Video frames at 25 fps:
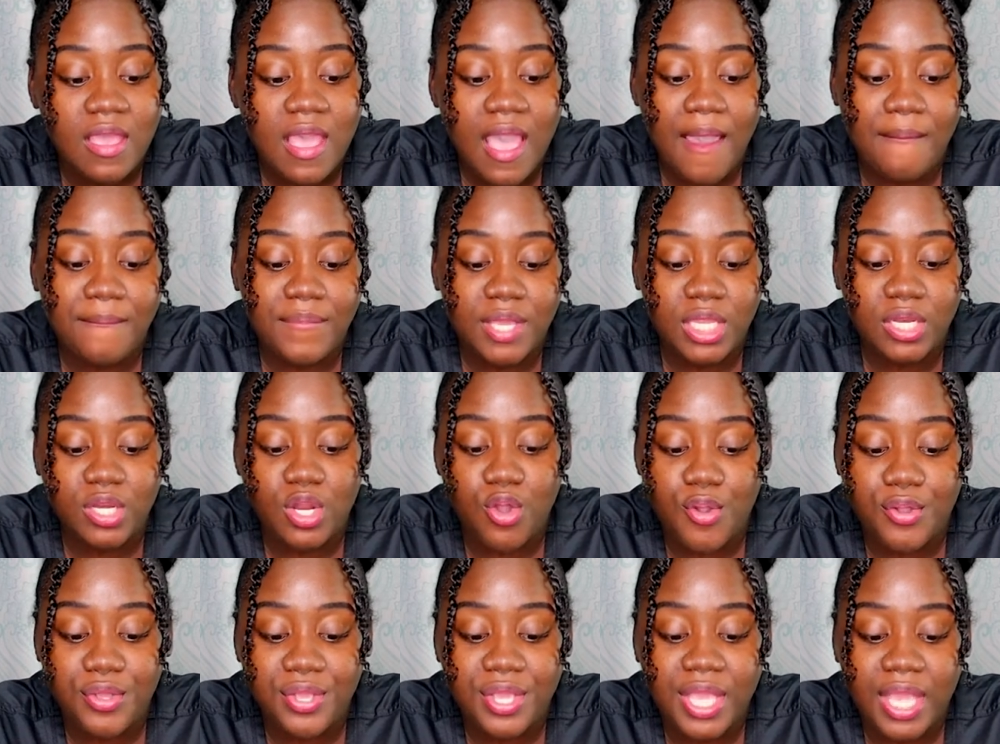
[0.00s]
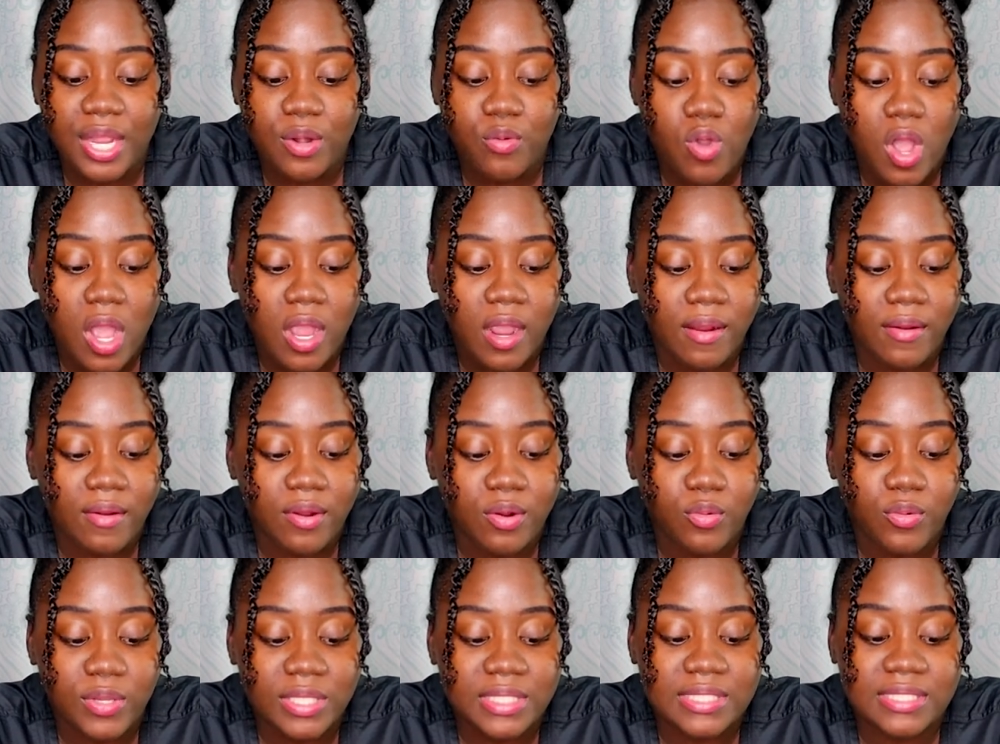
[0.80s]
i mean know you can walk
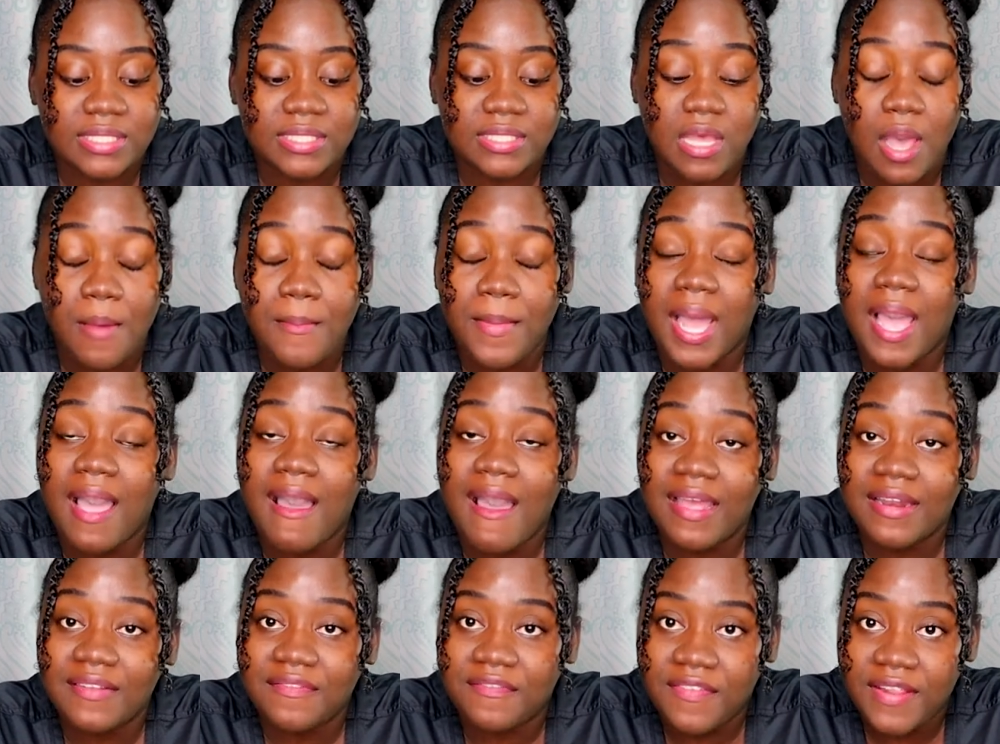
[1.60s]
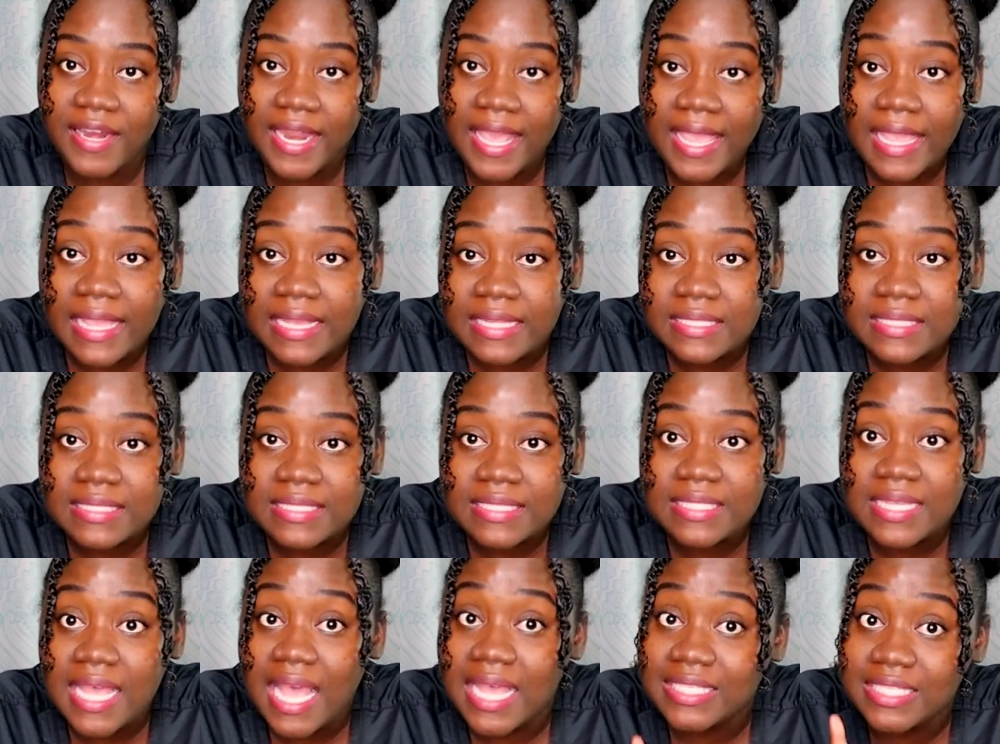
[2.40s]
around with some
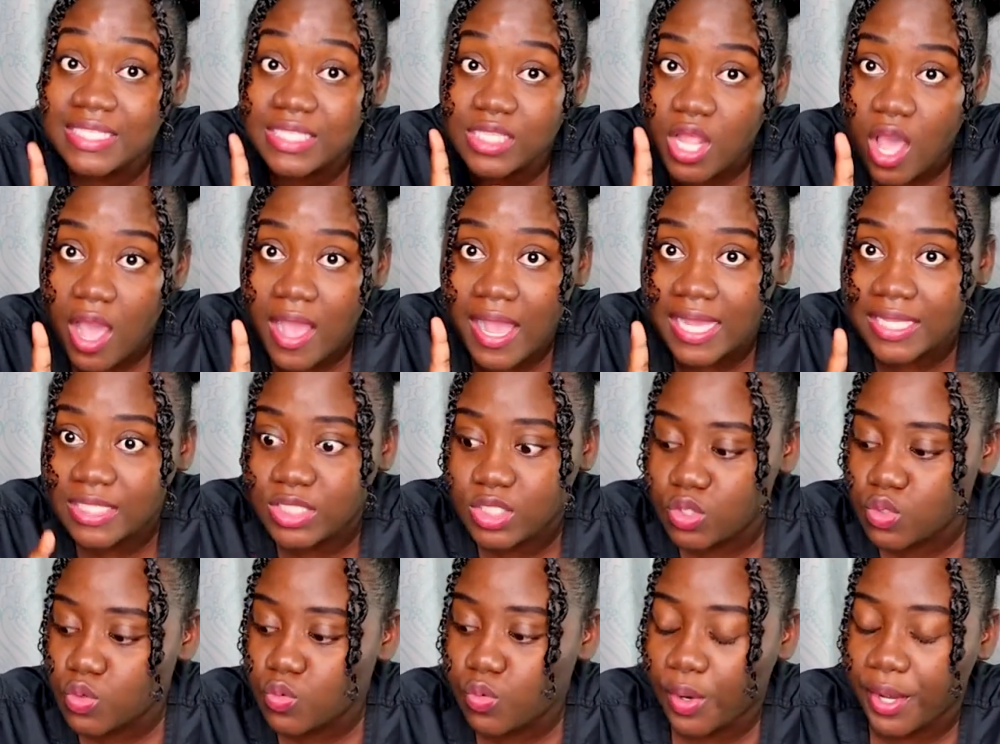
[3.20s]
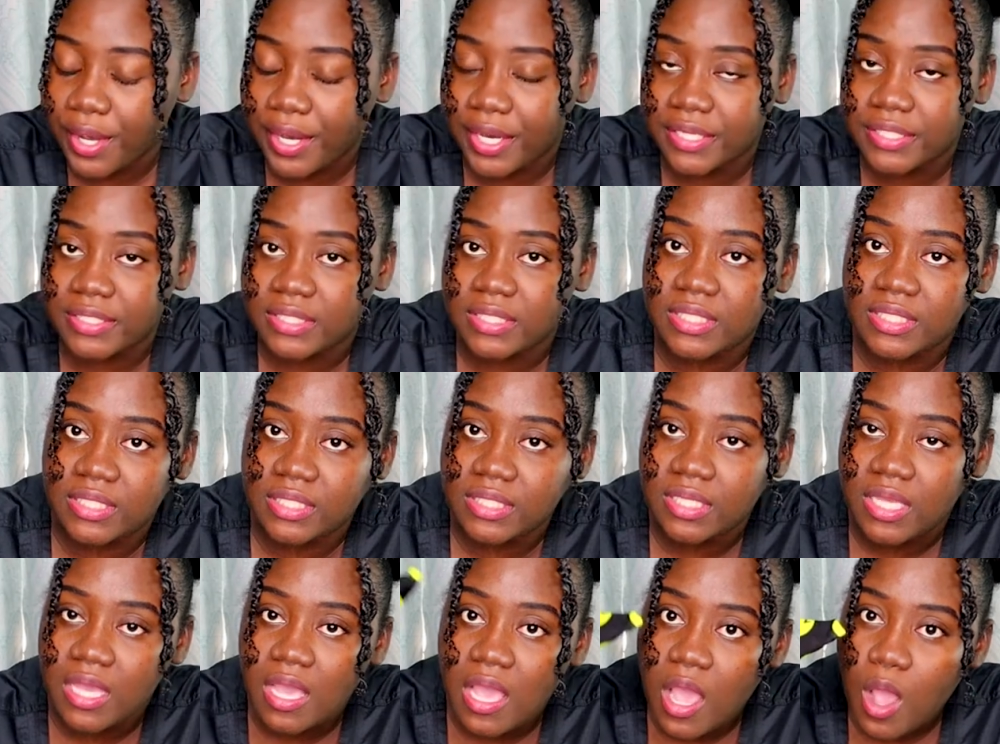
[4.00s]
confidence as long as you
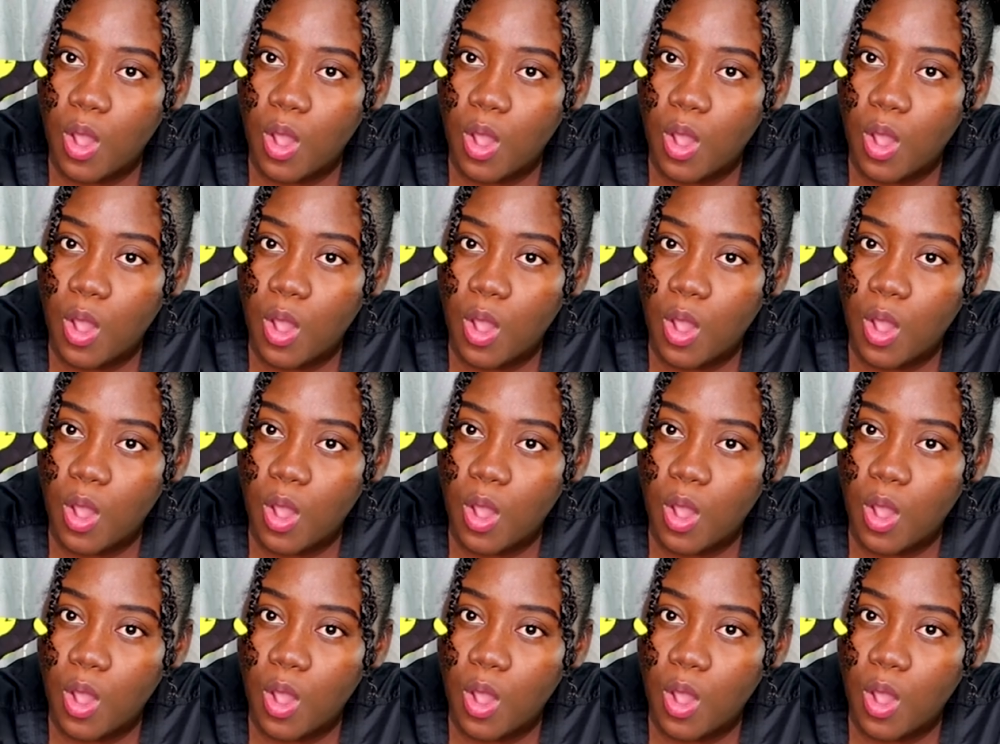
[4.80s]
weren't